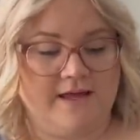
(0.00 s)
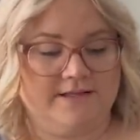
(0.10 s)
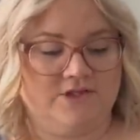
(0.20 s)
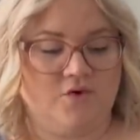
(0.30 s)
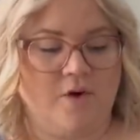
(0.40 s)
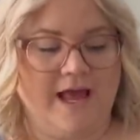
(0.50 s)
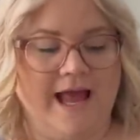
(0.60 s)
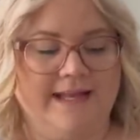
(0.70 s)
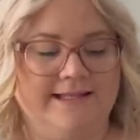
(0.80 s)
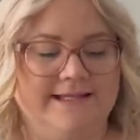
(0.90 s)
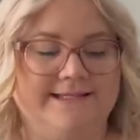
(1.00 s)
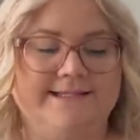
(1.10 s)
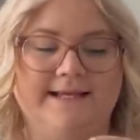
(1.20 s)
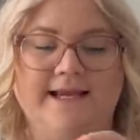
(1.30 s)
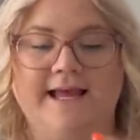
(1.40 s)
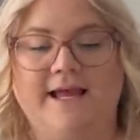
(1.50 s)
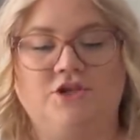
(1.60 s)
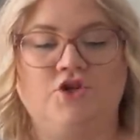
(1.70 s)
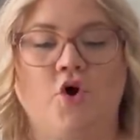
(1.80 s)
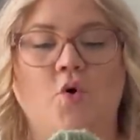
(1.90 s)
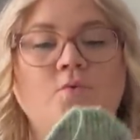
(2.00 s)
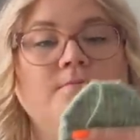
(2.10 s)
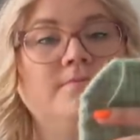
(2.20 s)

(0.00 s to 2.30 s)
So I had this toe